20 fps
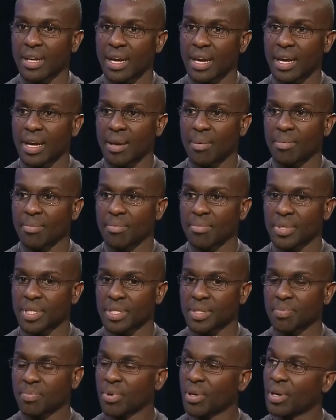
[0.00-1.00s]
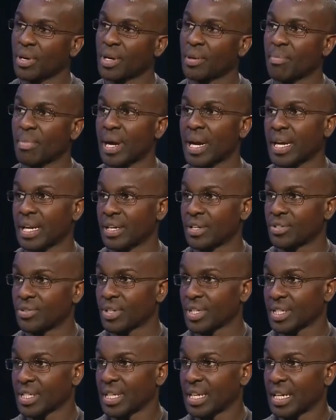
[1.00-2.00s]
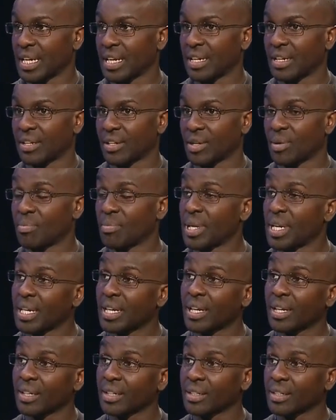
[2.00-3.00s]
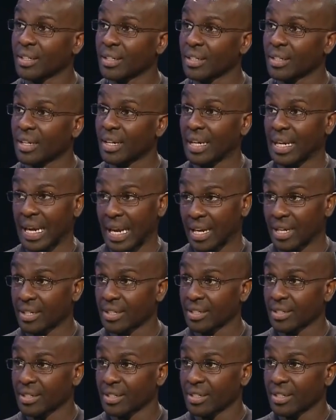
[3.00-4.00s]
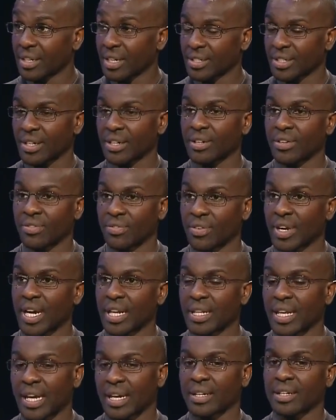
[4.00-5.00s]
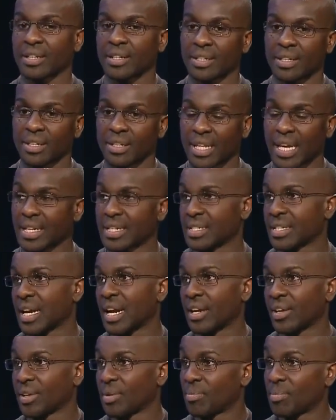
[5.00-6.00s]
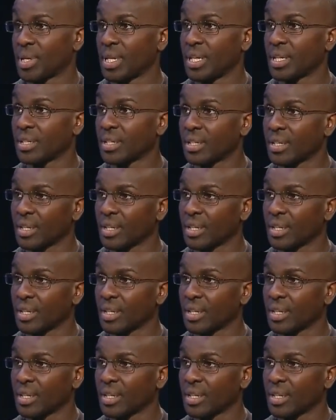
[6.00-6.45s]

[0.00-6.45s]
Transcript: Uh, spurred my interest in competing mm -hmm. again. Mm -hmm. I mm-hmm. started to find that that desire to compete.